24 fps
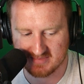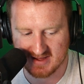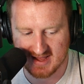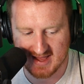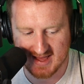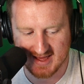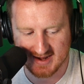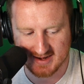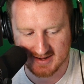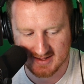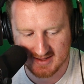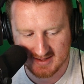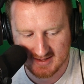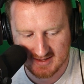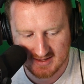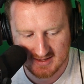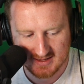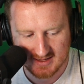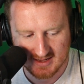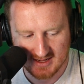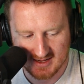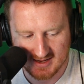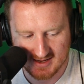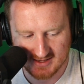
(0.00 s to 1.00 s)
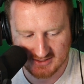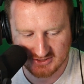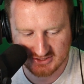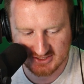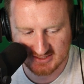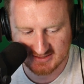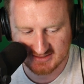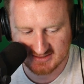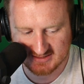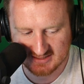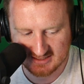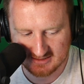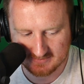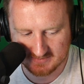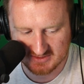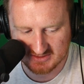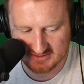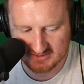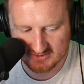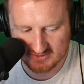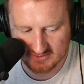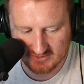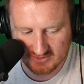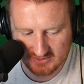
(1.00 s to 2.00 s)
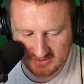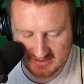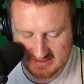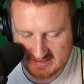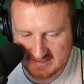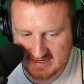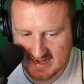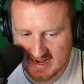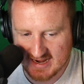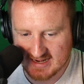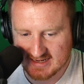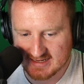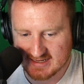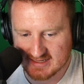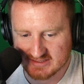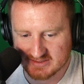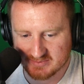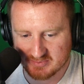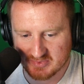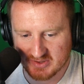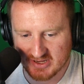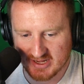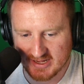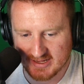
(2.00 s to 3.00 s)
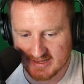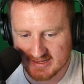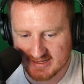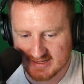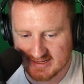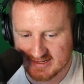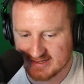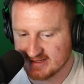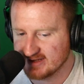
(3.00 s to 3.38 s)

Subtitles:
bad Jets teams in the early 90s, but